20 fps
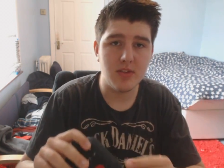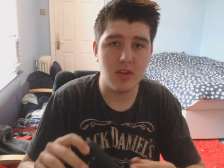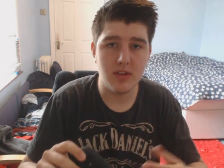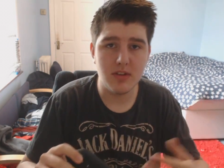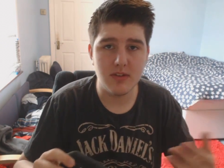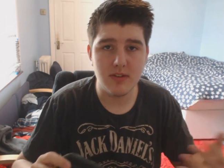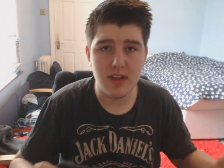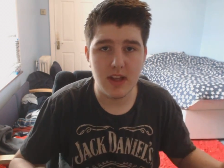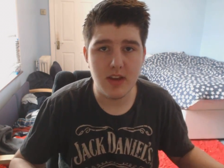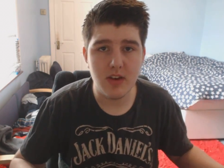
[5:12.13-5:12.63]
So
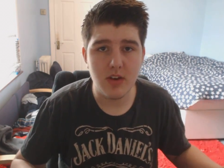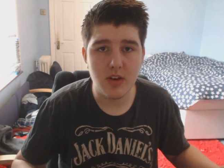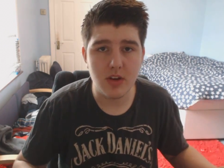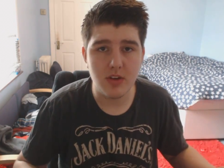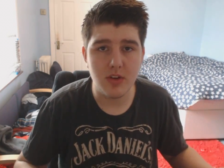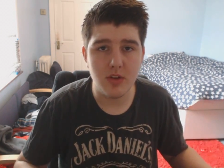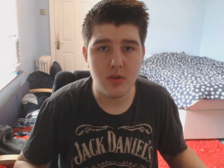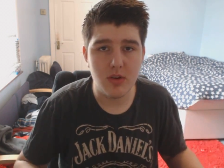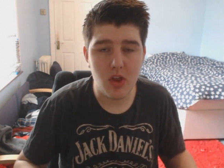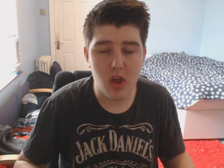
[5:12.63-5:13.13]
as I said, you
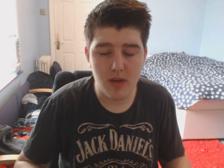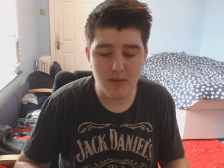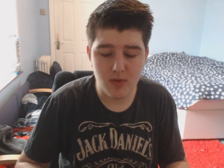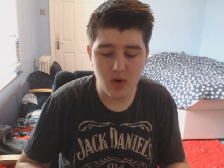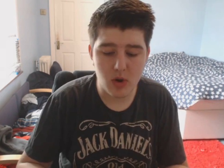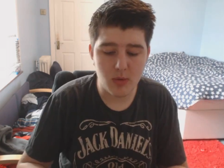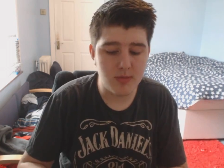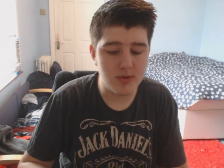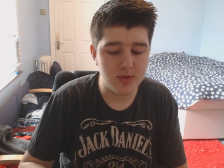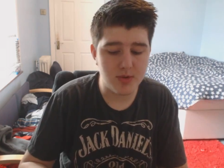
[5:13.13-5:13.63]
can do
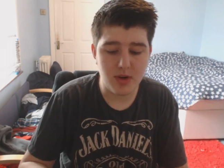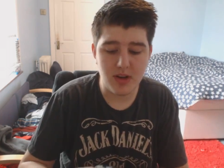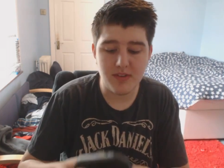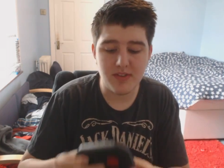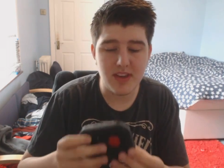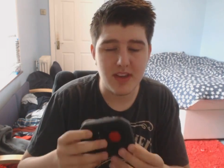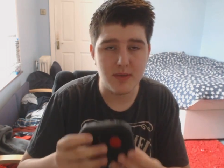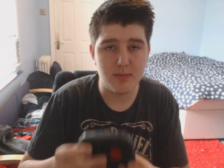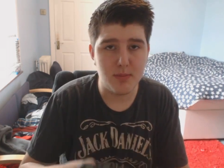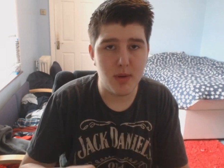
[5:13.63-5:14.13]
live
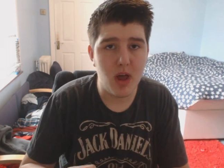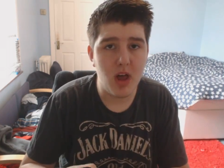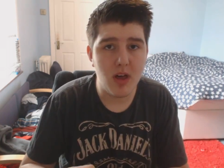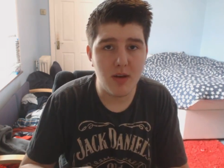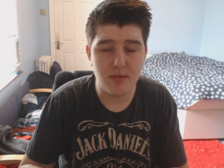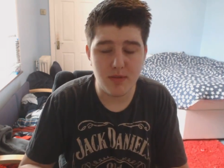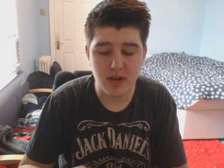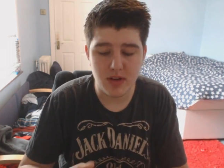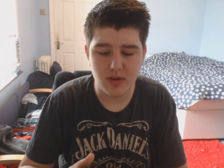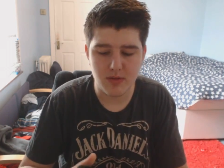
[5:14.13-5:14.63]
commentaries. It's
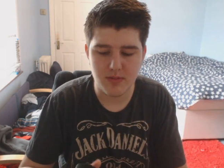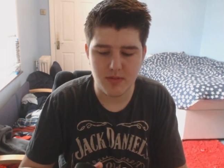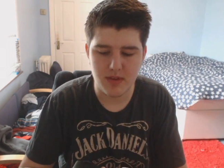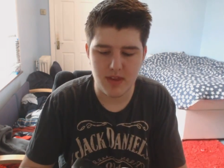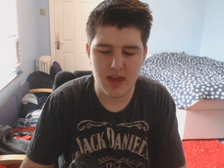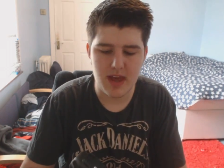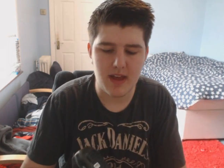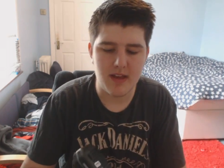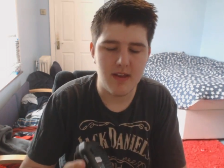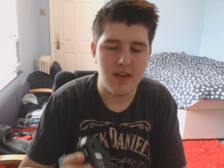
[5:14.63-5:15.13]
perfectly good for
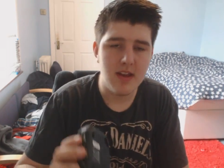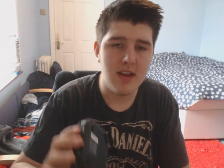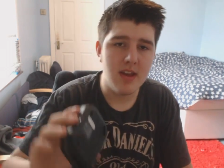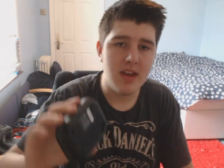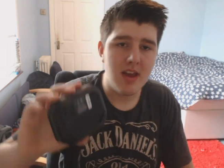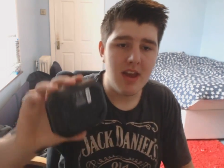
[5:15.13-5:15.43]
that.